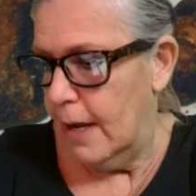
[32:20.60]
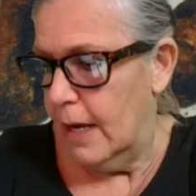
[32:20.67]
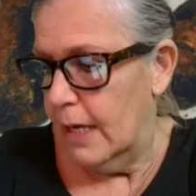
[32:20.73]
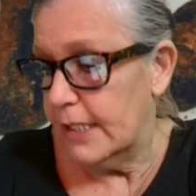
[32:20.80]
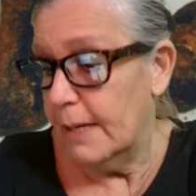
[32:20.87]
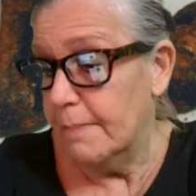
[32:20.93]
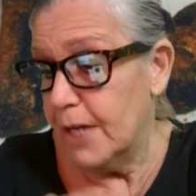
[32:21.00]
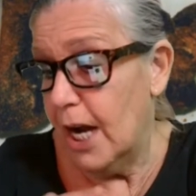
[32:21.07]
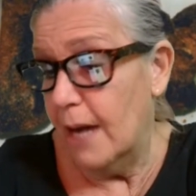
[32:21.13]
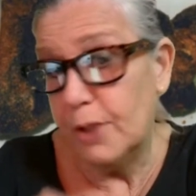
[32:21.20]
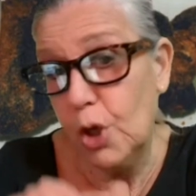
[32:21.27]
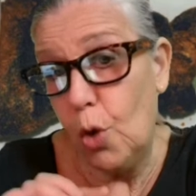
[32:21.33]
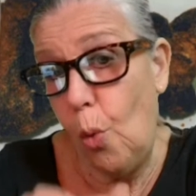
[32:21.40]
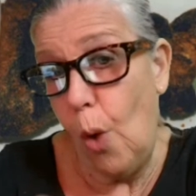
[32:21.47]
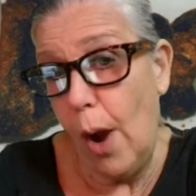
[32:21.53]
sometimes
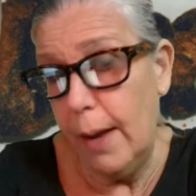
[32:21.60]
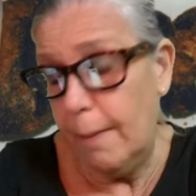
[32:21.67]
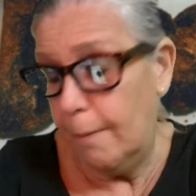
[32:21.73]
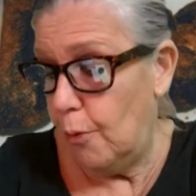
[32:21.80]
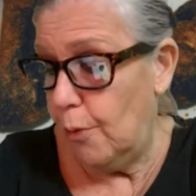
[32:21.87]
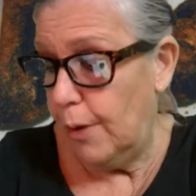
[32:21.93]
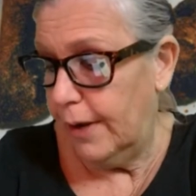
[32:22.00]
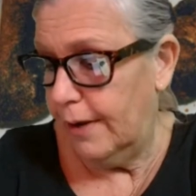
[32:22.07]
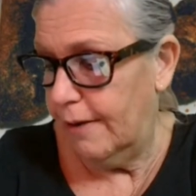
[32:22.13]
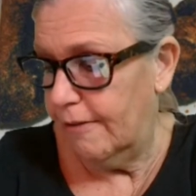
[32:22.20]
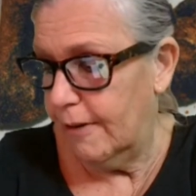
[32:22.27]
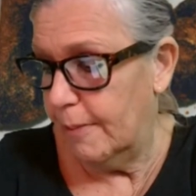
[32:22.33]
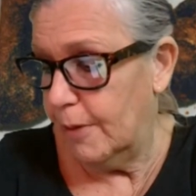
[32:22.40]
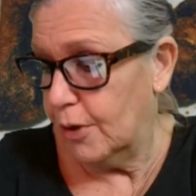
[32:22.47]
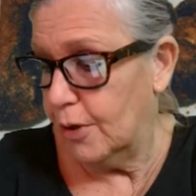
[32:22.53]
a quiet boy
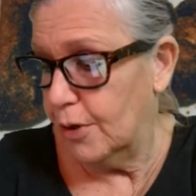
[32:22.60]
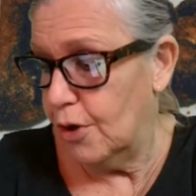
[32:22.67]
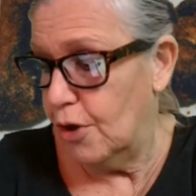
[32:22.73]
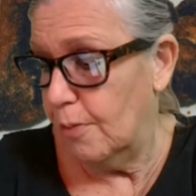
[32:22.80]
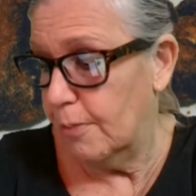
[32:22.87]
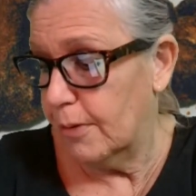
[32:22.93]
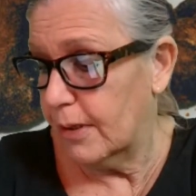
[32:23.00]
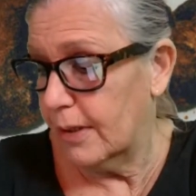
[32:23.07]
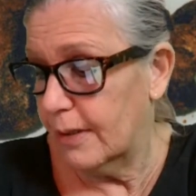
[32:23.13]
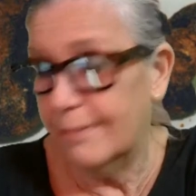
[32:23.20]
from a good home,